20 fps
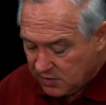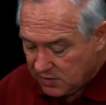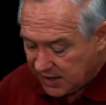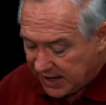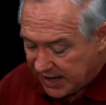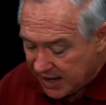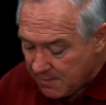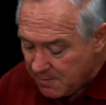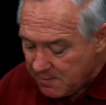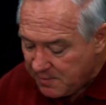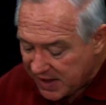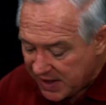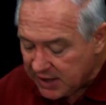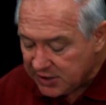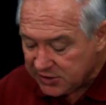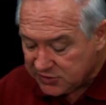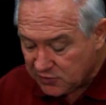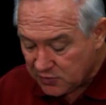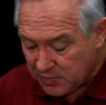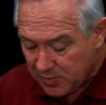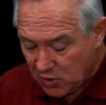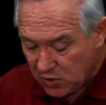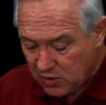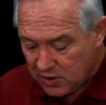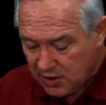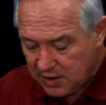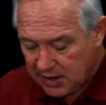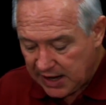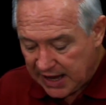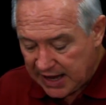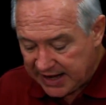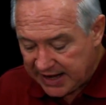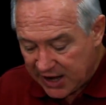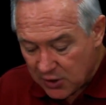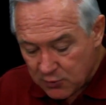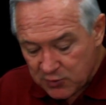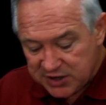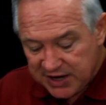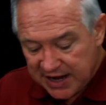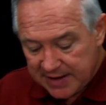impenetrable, and
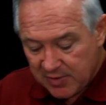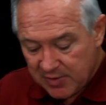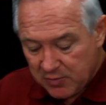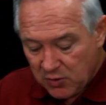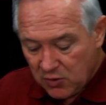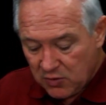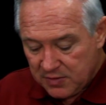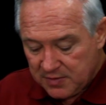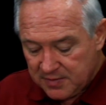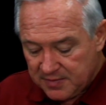irredeemable.